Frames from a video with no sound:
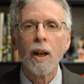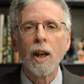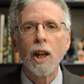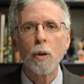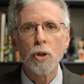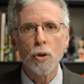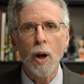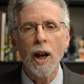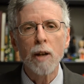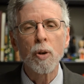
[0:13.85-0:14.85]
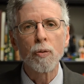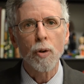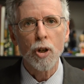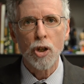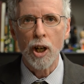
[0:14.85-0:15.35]
He was tried
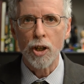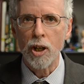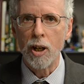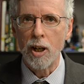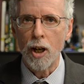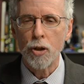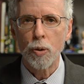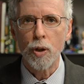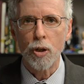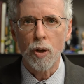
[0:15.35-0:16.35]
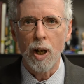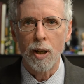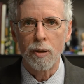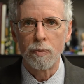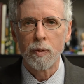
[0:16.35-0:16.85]
before a judge in a non-jury
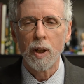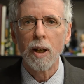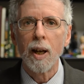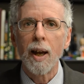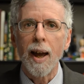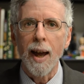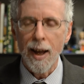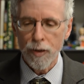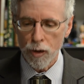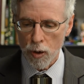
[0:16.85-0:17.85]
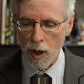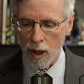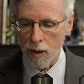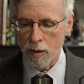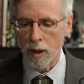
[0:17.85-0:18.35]
trial. At the
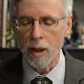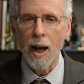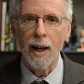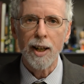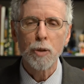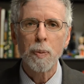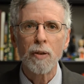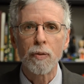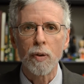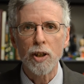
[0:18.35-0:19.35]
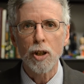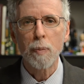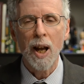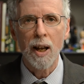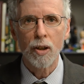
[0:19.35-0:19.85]
trial, ISP forensic
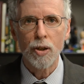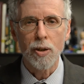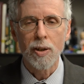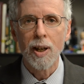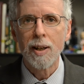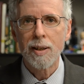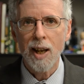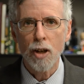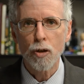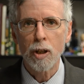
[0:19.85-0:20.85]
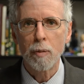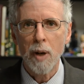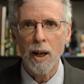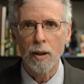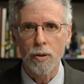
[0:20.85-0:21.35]
biologist Sandra
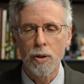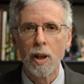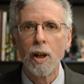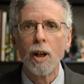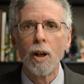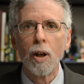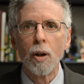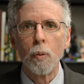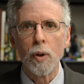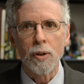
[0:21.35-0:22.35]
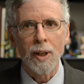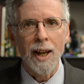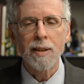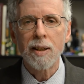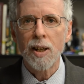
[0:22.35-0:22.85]
Lombados was
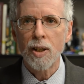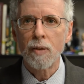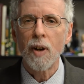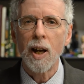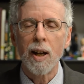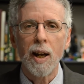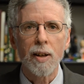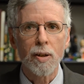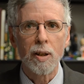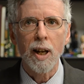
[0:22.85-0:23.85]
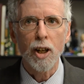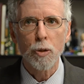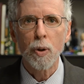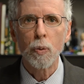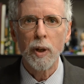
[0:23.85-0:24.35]
allowed to testify as an
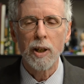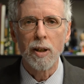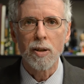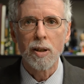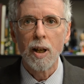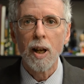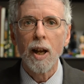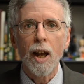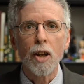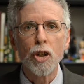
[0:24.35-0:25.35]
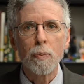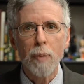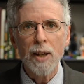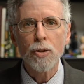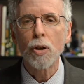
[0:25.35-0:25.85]
expert witness, and she
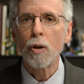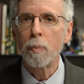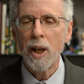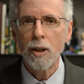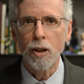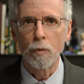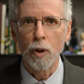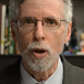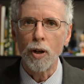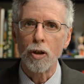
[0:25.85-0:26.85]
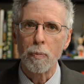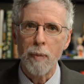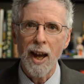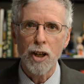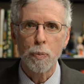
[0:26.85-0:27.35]
based her opinion regarding the
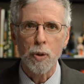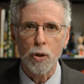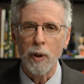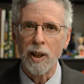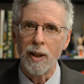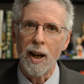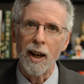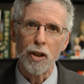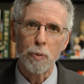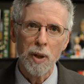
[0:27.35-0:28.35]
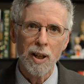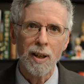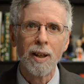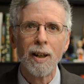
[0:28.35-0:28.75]
match between the ISP